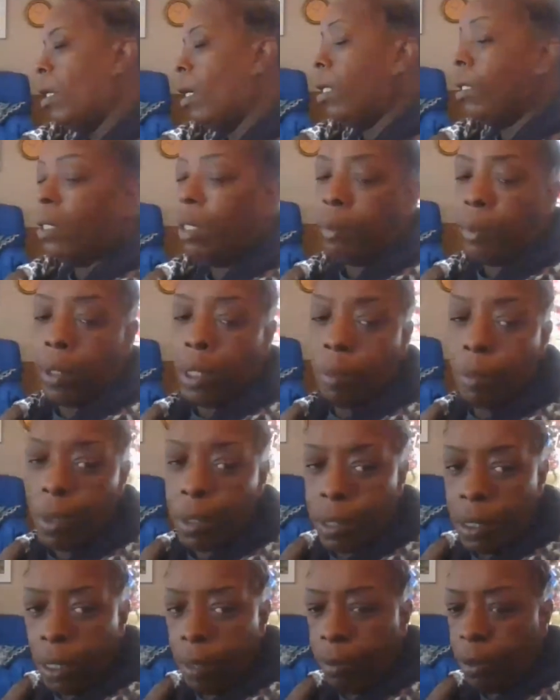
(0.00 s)
I love the number
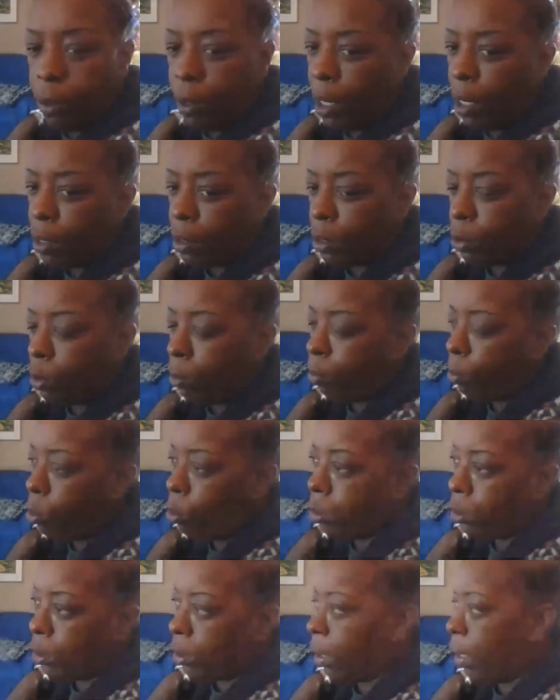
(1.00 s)
seven. You guys know
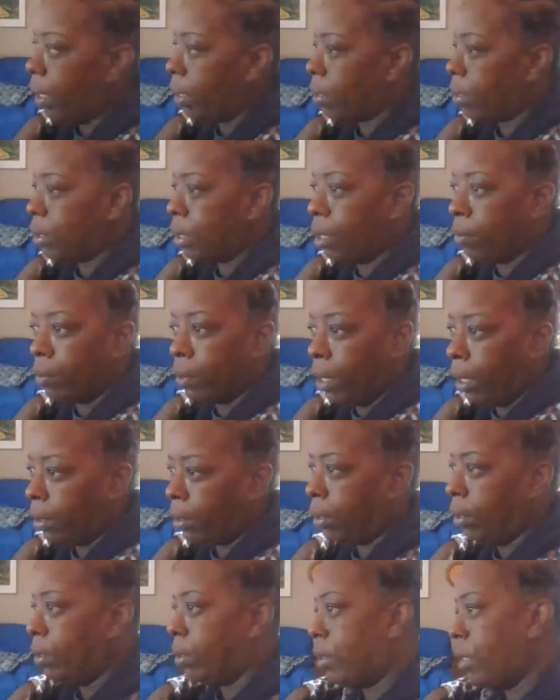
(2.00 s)
born July 7,
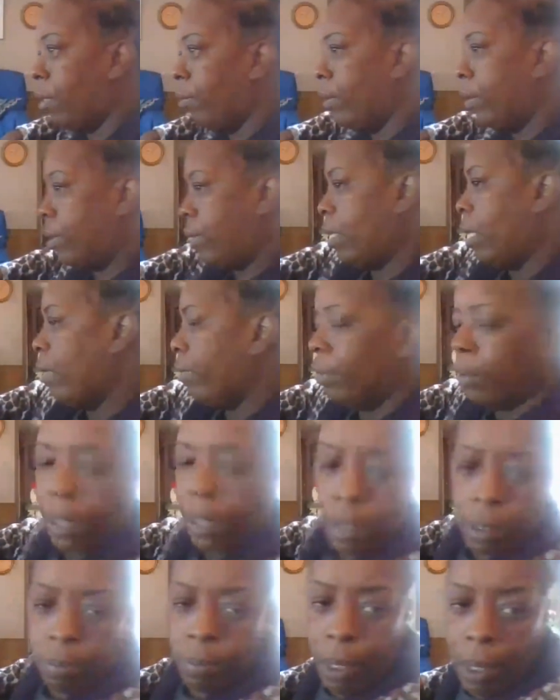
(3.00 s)
1977.
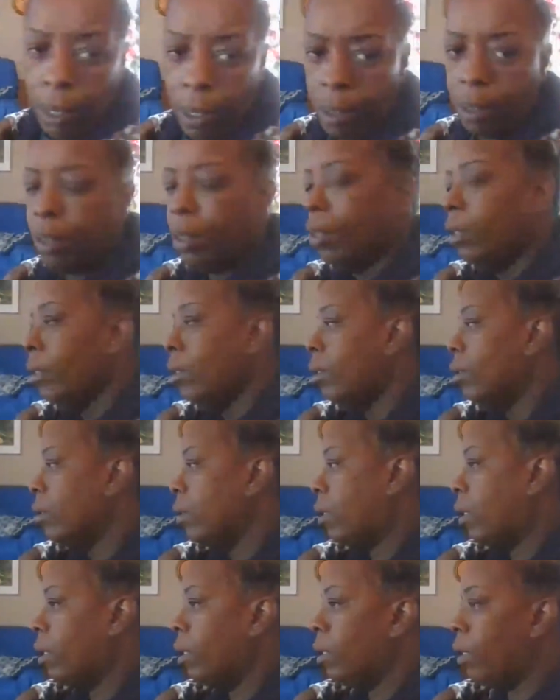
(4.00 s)
That's me,
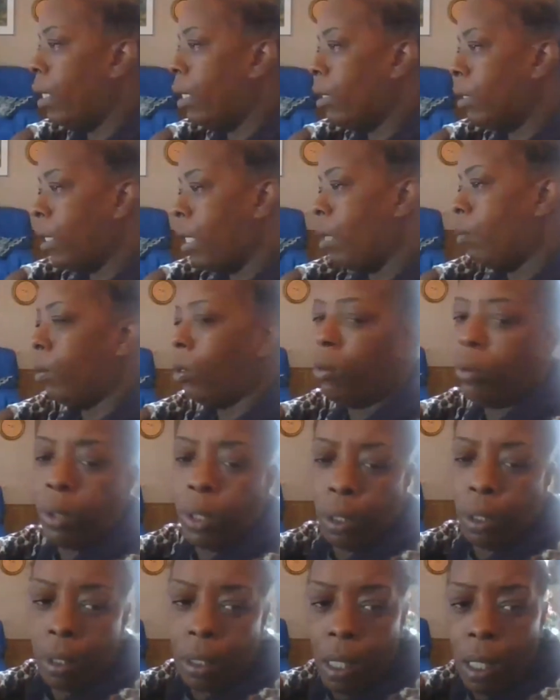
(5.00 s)
Carolina Diamond, old
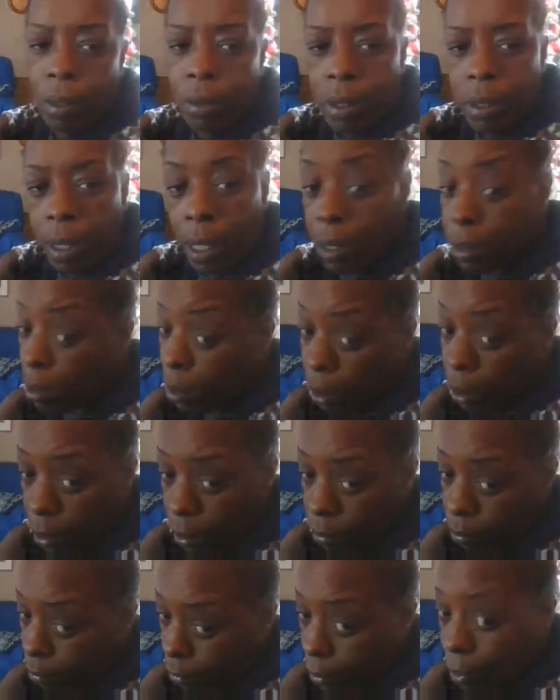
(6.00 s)
girl called Stacy
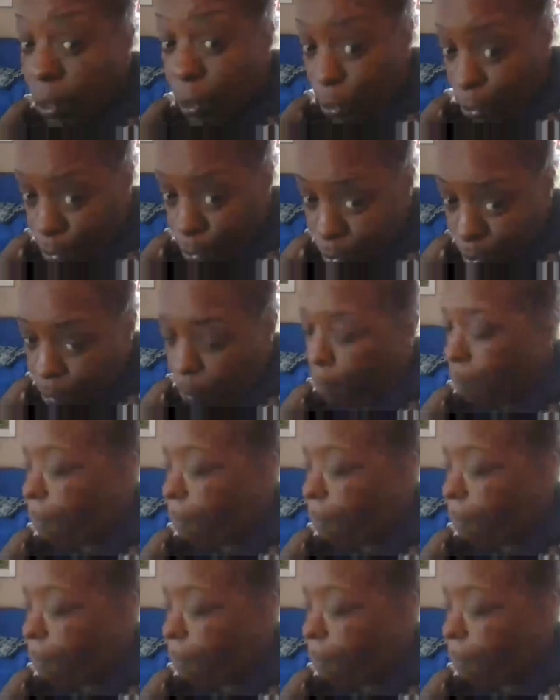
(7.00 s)
Lee Little.